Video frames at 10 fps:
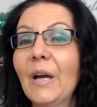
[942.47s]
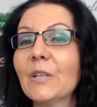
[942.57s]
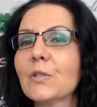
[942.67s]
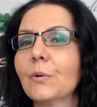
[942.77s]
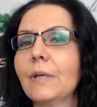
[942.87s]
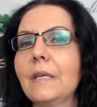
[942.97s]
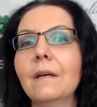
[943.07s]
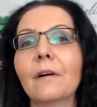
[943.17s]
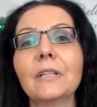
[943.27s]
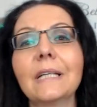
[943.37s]
so
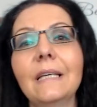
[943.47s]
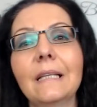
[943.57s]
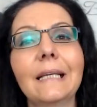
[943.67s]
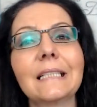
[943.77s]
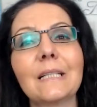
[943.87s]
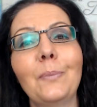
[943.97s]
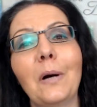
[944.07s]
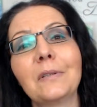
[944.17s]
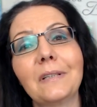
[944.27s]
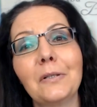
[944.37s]
here are the key things
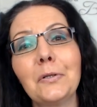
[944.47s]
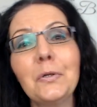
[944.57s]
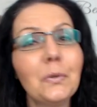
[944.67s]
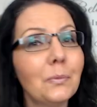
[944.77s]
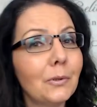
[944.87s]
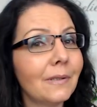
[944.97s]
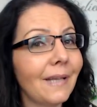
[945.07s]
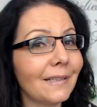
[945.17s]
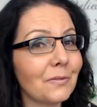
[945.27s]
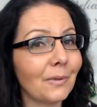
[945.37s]
about the new moon,
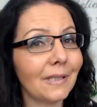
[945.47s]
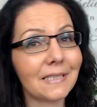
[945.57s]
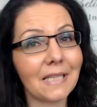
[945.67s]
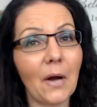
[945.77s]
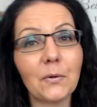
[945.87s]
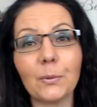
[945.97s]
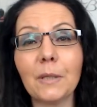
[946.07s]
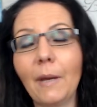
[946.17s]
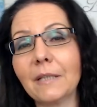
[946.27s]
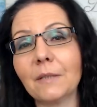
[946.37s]
as well as how to
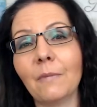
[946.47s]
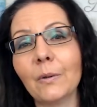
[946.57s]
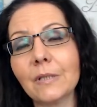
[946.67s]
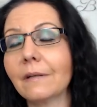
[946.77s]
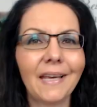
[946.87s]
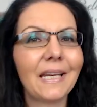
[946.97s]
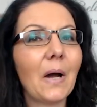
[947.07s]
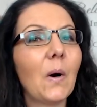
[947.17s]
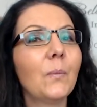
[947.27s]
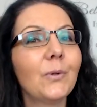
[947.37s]
really make the most of it. Now,
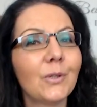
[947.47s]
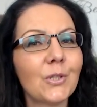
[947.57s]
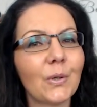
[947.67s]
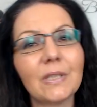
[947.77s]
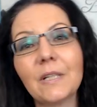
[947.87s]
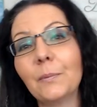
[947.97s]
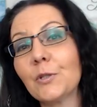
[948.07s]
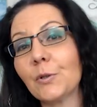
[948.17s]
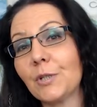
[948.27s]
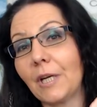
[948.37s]
I hope you enjoyed this. Now, be
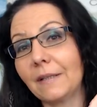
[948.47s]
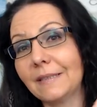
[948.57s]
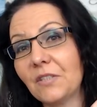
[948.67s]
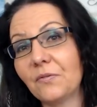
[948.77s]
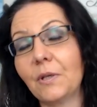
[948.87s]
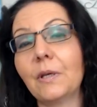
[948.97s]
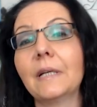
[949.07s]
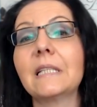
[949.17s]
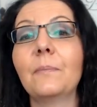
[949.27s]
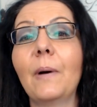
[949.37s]
sure to check out this video here.
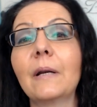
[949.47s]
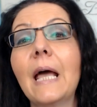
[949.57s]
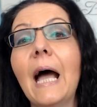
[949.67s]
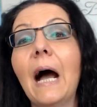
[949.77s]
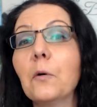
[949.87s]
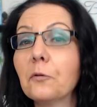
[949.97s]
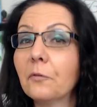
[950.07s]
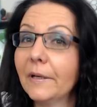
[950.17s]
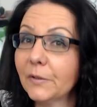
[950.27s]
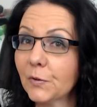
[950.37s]
It's about how to
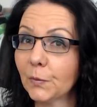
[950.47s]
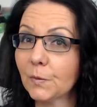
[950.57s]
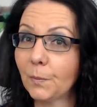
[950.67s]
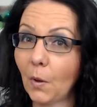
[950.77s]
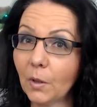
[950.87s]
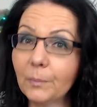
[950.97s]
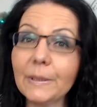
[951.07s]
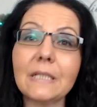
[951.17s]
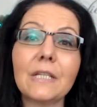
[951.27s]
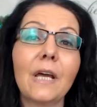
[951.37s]
find your soul's
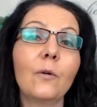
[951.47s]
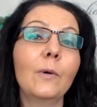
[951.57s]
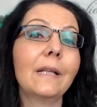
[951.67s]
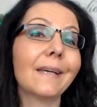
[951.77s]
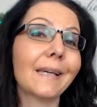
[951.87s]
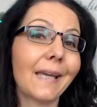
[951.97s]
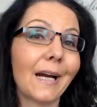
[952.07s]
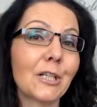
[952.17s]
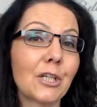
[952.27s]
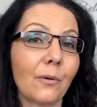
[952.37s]
purpose with the
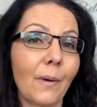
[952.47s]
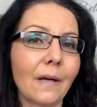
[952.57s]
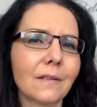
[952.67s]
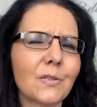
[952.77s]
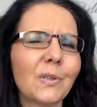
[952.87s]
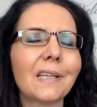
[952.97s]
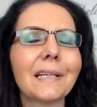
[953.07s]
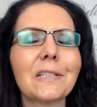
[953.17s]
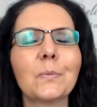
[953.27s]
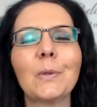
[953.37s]
Akashic record, so you can
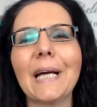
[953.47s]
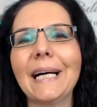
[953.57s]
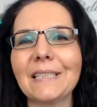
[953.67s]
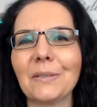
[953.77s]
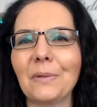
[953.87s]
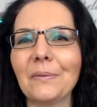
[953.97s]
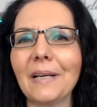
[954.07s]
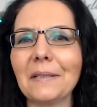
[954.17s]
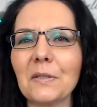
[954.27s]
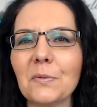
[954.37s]
get some more guidance around
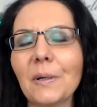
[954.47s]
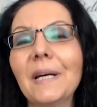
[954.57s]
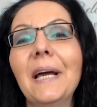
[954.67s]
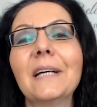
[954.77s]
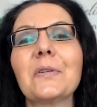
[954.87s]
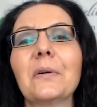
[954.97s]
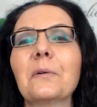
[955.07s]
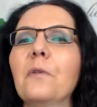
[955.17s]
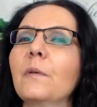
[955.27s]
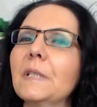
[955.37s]
that as well. So I
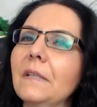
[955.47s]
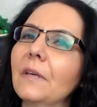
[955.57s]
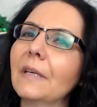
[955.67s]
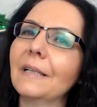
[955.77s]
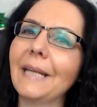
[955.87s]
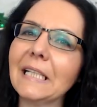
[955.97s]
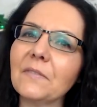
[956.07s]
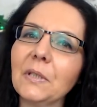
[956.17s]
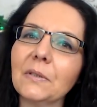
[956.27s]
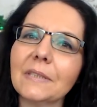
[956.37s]
look forward to seeing you in the next
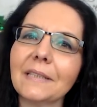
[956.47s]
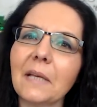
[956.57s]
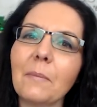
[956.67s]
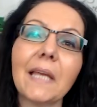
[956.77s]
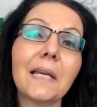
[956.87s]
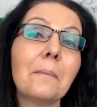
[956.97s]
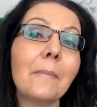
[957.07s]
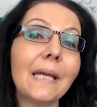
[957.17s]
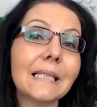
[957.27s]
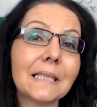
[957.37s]
video. Until then, make an
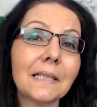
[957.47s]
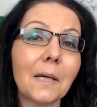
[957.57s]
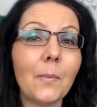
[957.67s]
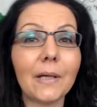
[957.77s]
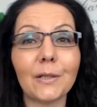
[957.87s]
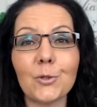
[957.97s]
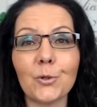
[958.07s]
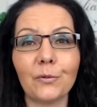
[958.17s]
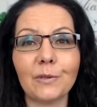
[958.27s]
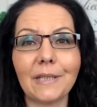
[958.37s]
amazingly abundant and
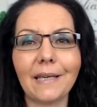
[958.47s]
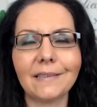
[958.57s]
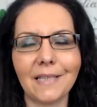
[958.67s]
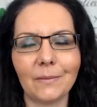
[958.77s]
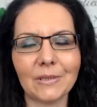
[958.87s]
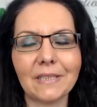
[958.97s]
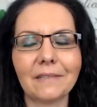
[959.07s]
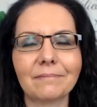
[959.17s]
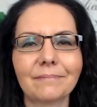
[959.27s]
joyful day. Namaste.